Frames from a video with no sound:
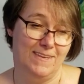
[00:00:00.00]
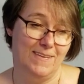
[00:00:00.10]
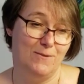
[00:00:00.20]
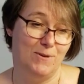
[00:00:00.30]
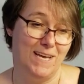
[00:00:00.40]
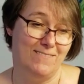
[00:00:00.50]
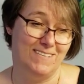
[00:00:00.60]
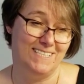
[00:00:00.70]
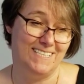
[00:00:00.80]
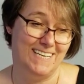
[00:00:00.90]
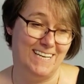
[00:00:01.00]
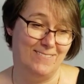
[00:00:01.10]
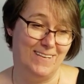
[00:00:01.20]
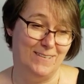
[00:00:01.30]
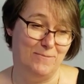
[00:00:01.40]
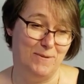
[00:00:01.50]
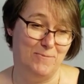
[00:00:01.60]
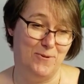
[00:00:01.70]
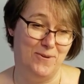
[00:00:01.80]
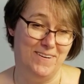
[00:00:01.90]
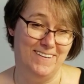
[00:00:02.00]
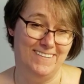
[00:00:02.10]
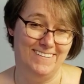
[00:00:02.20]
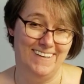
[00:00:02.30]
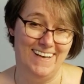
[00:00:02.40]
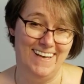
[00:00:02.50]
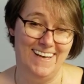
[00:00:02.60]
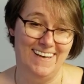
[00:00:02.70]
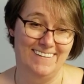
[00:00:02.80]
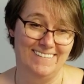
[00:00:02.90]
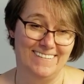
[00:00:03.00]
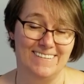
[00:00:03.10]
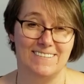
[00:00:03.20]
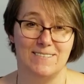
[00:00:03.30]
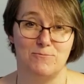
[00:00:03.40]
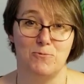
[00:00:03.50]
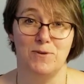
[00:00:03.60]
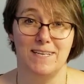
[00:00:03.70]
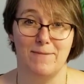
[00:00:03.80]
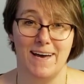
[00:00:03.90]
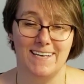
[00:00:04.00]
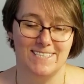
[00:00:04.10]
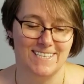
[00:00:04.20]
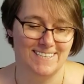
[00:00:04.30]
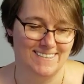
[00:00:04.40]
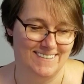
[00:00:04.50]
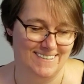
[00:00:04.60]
you would have it sticking out a little bit more. This is ruining the magic.